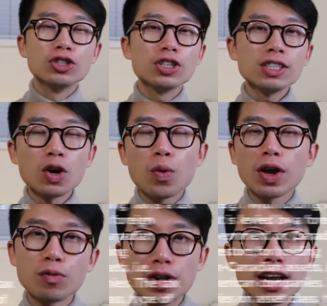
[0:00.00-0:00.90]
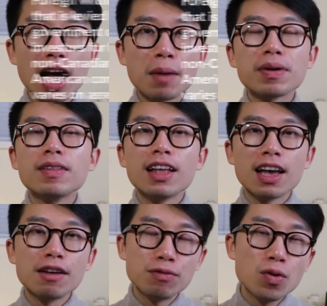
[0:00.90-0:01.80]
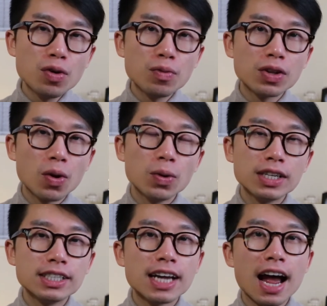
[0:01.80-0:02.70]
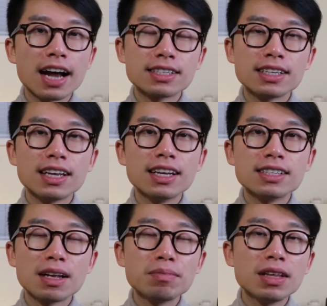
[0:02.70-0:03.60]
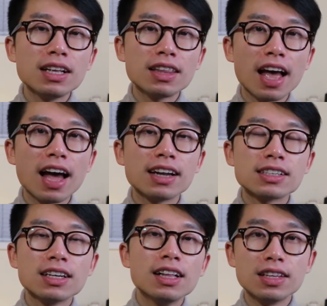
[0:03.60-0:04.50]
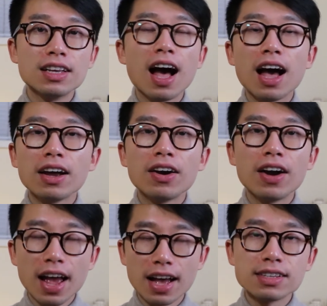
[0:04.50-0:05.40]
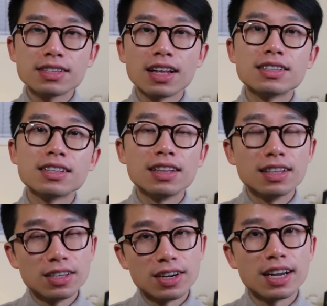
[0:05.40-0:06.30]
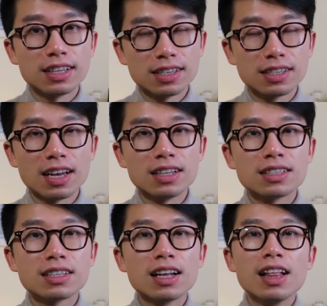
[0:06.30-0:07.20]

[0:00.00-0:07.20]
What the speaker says: Just a quick recap, a foreign withholding tax is something that the IRS, that's in the United States,